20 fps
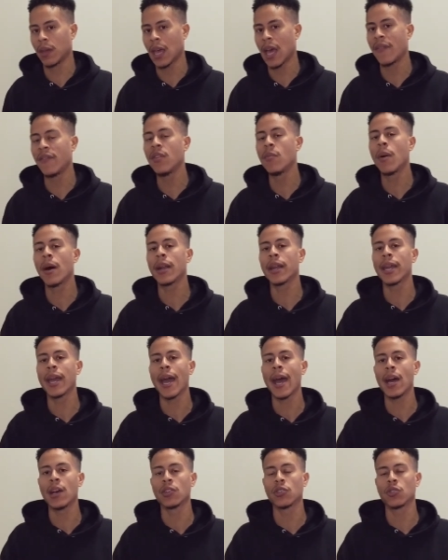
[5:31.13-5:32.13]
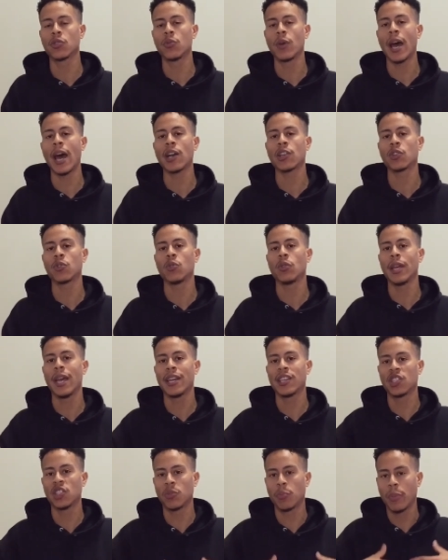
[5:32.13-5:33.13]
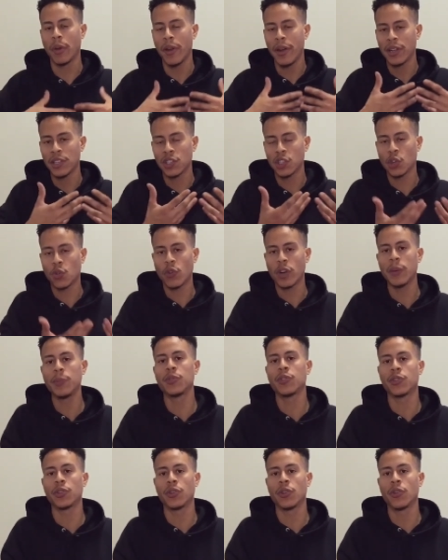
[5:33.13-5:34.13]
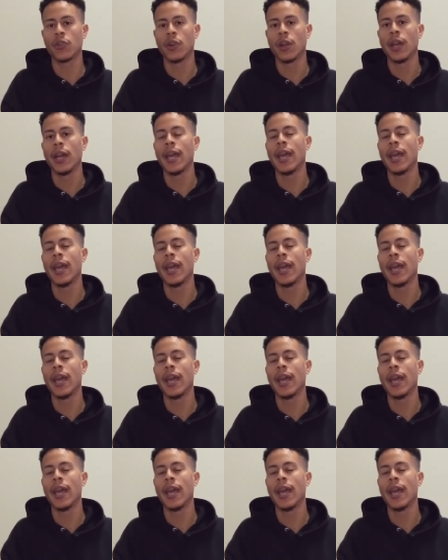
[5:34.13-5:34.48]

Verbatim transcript: Everybody has to actually experience scripture